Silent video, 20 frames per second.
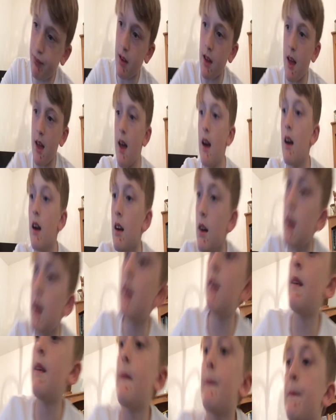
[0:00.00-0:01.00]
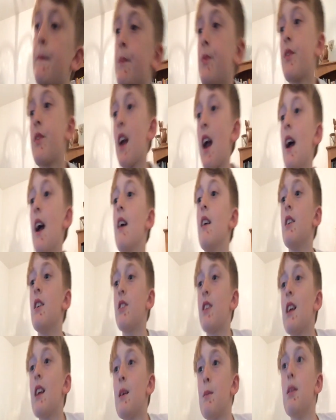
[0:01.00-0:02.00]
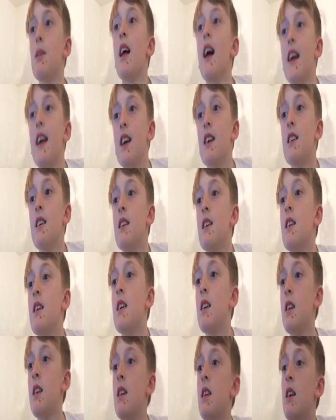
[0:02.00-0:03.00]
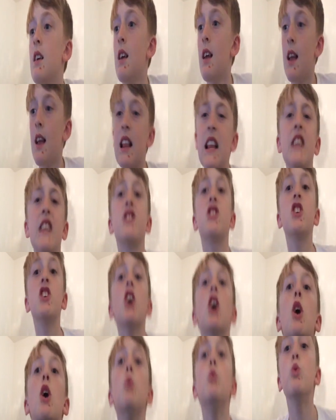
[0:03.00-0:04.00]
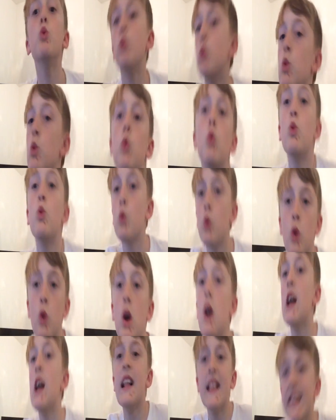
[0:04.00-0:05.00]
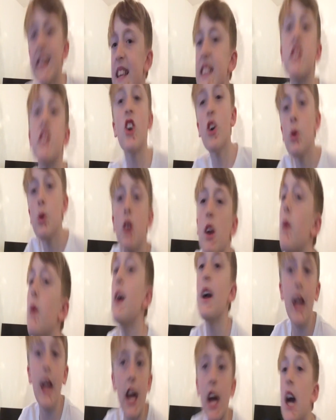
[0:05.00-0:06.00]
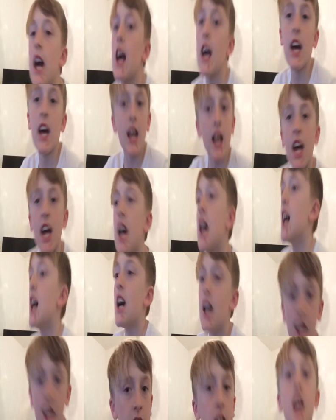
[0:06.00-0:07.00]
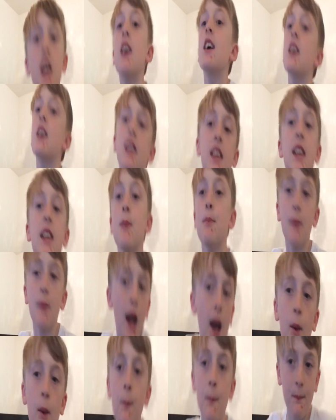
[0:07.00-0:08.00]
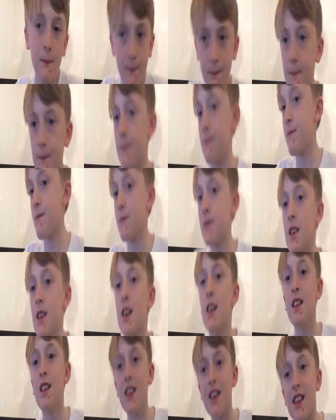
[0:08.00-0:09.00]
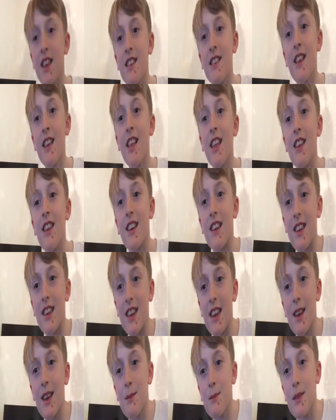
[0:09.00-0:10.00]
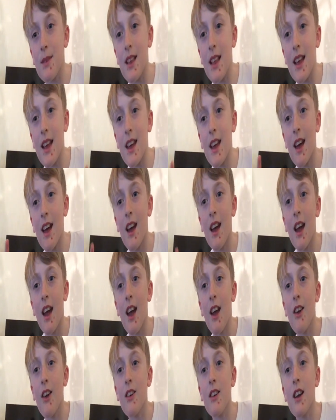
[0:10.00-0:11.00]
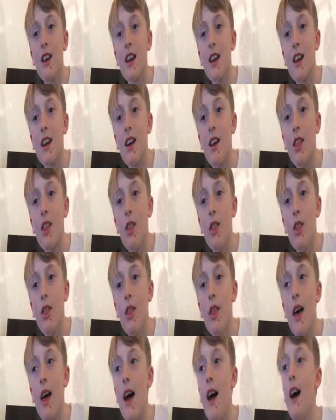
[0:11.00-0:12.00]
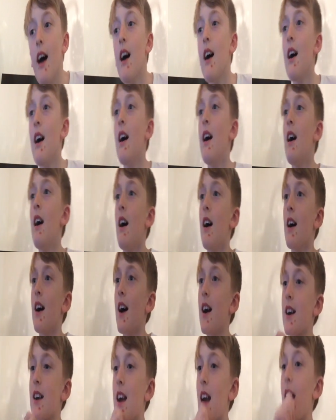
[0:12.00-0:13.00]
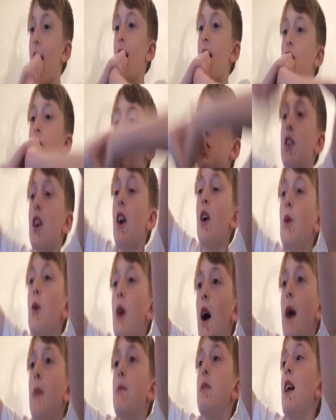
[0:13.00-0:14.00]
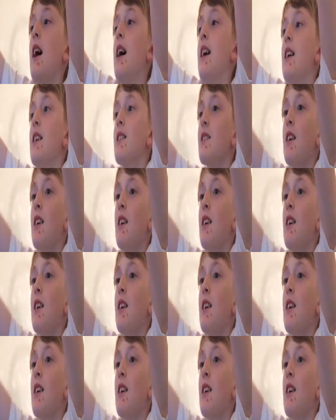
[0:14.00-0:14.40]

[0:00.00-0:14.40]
Okay, let's click play. Let's go. Let's go do it. Your mouth. So you can see like gameplay right there. Okay, let's go and play.